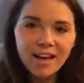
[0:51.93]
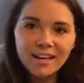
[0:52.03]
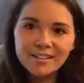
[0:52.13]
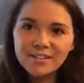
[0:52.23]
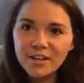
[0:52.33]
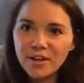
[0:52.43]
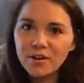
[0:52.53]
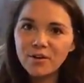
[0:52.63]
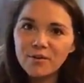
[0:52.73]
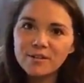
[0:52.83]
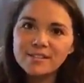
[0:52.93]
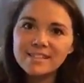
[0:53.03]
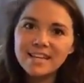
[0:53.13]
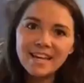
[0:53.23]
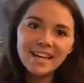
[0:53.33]
And so
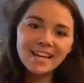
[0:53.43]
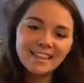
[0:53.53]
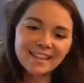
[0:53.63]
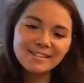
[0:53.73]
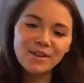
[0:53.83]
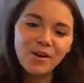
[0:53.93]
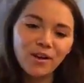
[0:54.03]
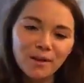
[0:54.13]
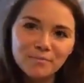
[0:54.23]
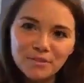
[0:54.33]
seeing this all come